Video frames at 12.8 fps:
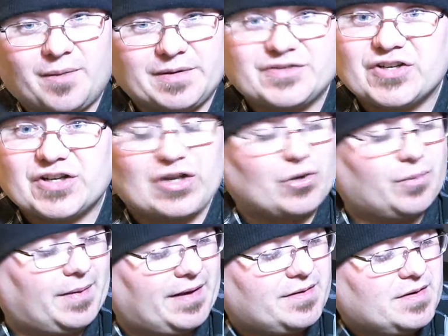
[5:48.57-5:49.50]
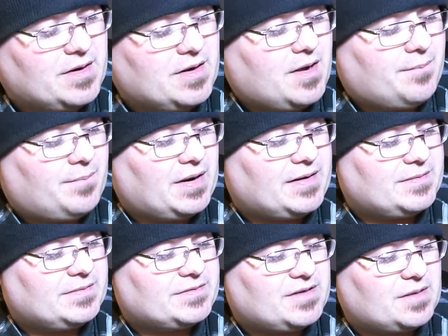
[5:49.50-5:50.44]
but it took a little bit.
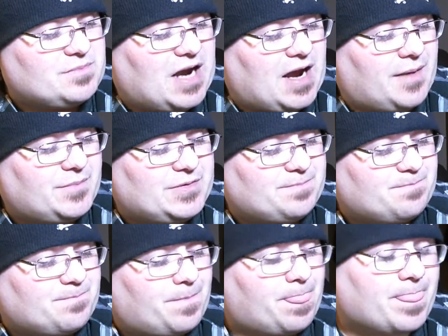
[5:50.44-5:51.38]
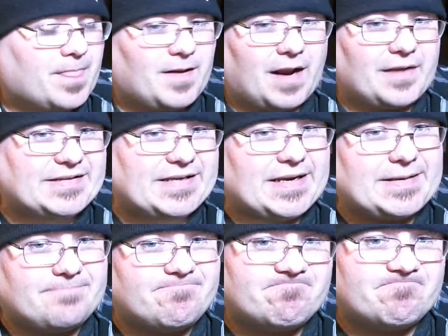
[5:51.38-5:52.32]
But sometimes, I'd say